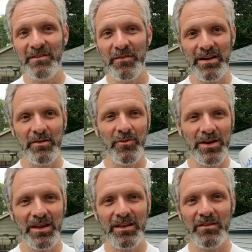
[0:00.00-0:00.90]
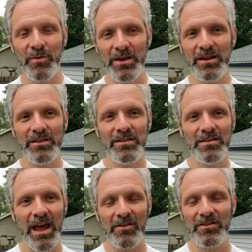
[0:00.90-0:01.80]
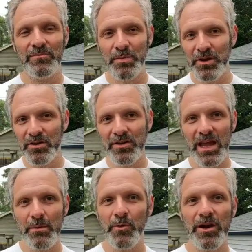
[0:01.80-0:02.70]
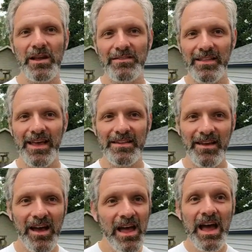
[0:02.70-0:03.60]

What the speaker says: when he downed his beer in Game 1 against Atlanta,